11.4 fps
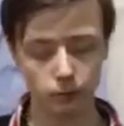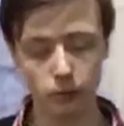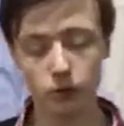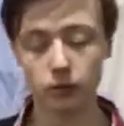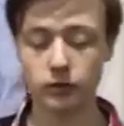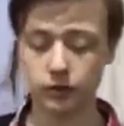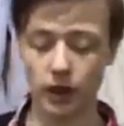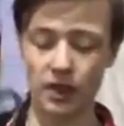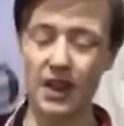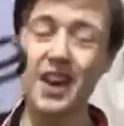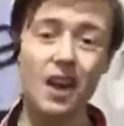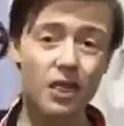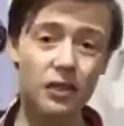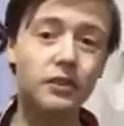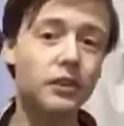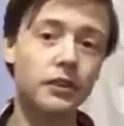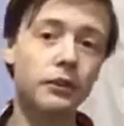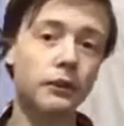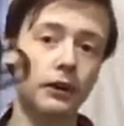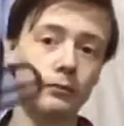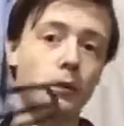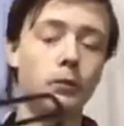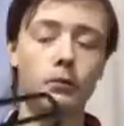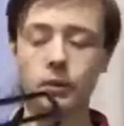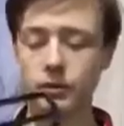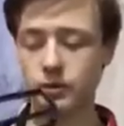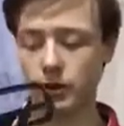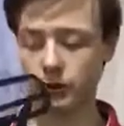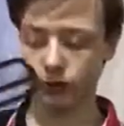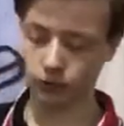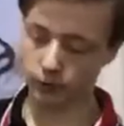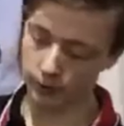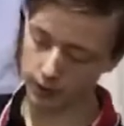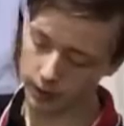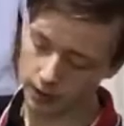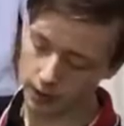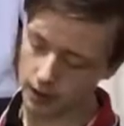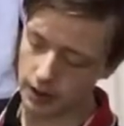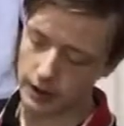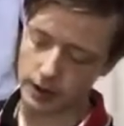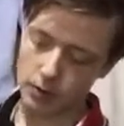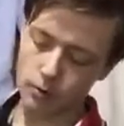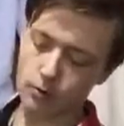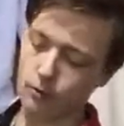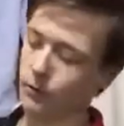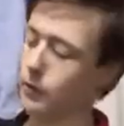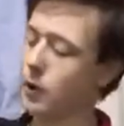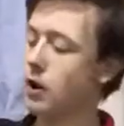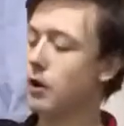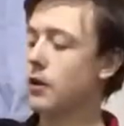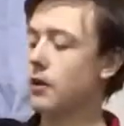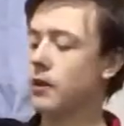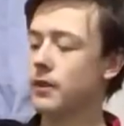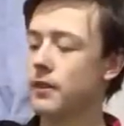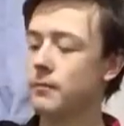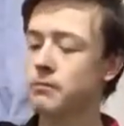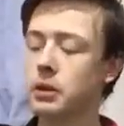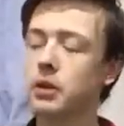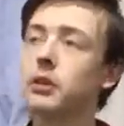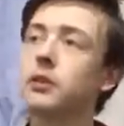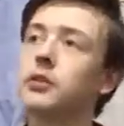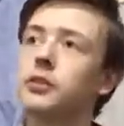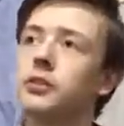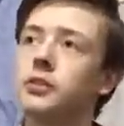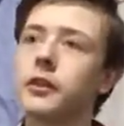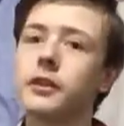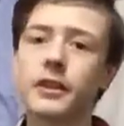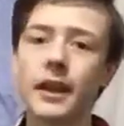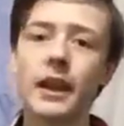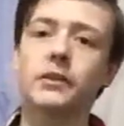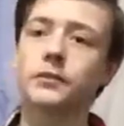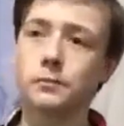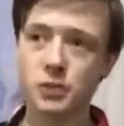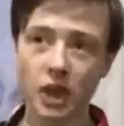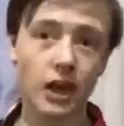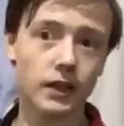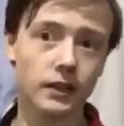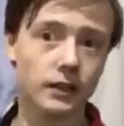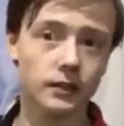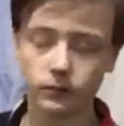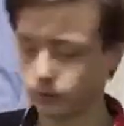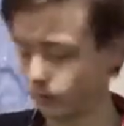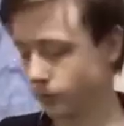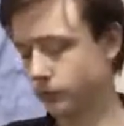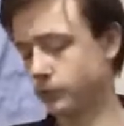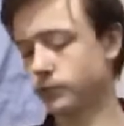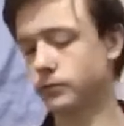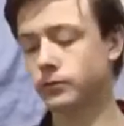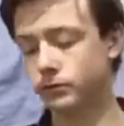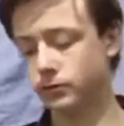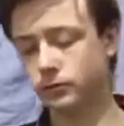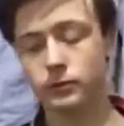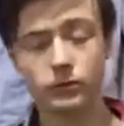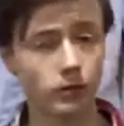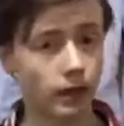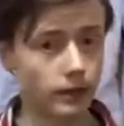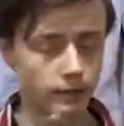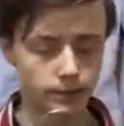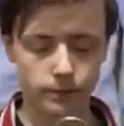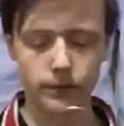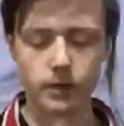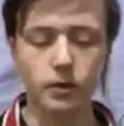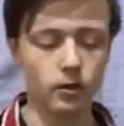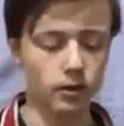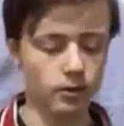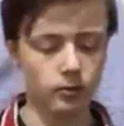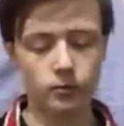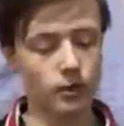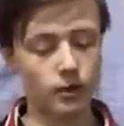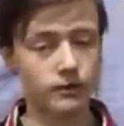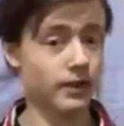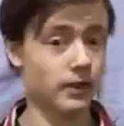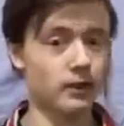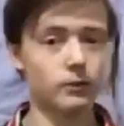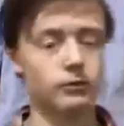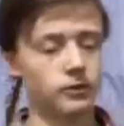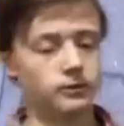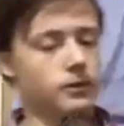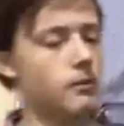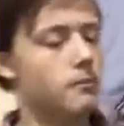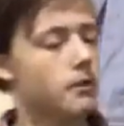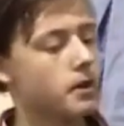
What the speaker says: because this is the first problem with the trousers. Now, because you get this from China, right, or wherever you can order it from,